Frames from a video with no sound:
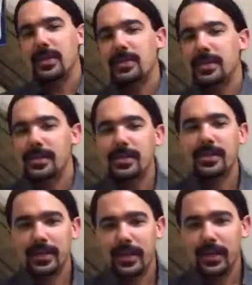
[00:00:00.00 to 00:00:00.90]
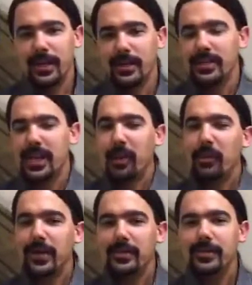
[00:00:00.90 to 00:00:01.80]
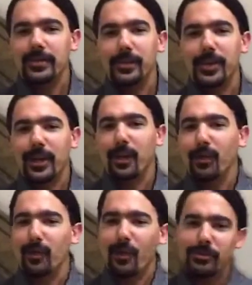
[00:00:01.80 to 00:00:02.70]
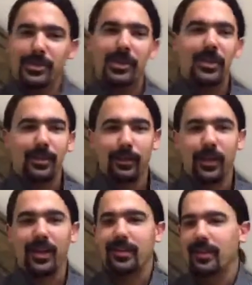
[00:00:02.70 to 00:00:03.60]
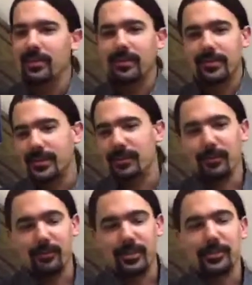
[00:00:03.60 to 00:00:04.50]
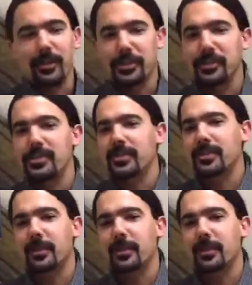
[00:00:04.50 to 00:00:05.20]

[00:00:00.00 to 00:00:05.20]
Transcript: It's scale-based, so okay. You can go on the website and look at the different fee structures